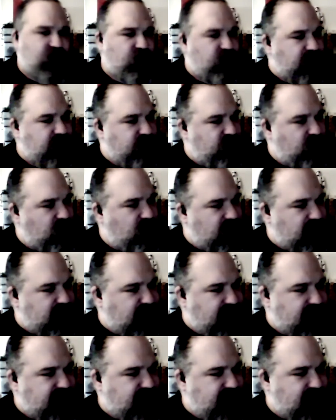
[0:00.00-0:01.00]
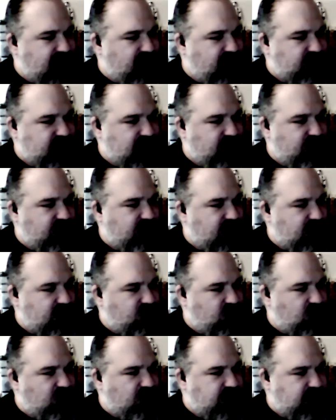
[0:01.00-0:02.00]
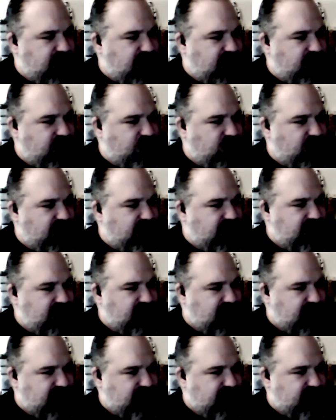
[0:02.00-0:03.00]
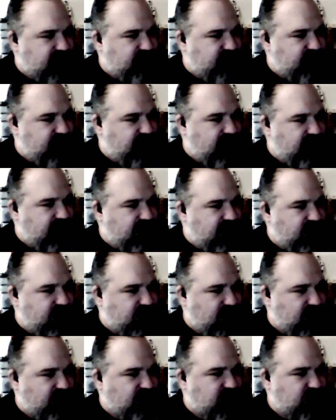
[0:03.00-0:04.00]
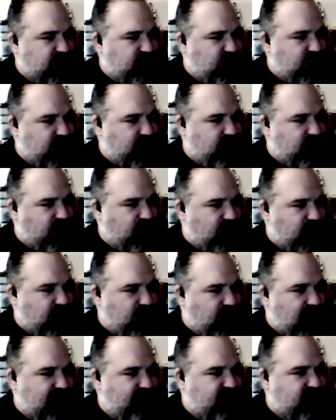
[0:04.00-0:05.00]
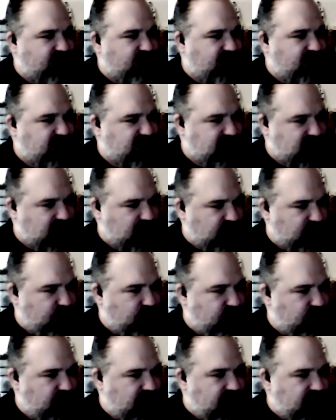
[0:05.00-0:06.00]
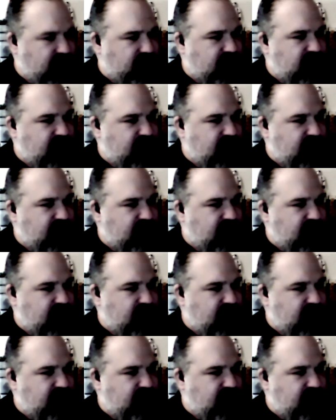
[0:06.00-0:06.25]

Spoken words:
We laid it out there that we're dealing with deductive, and there comes a point where you have to exclude